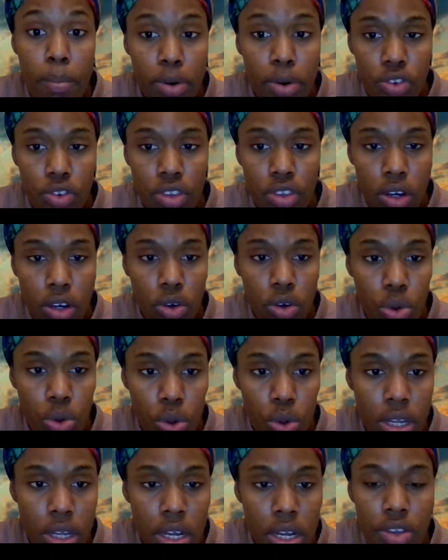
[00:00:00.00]
and personal
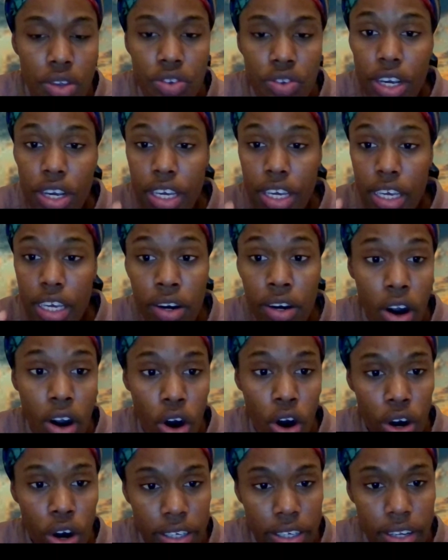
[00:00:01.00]
growth. So here
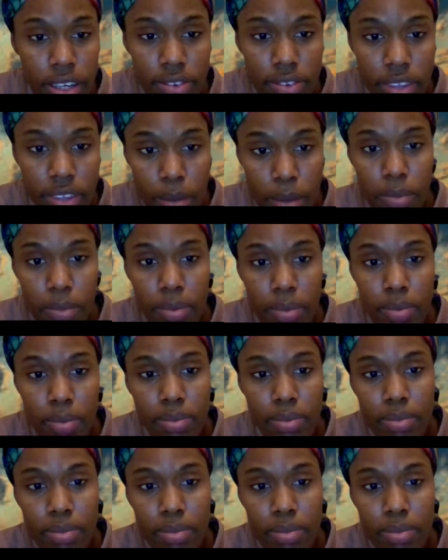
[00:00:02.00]
are the steps.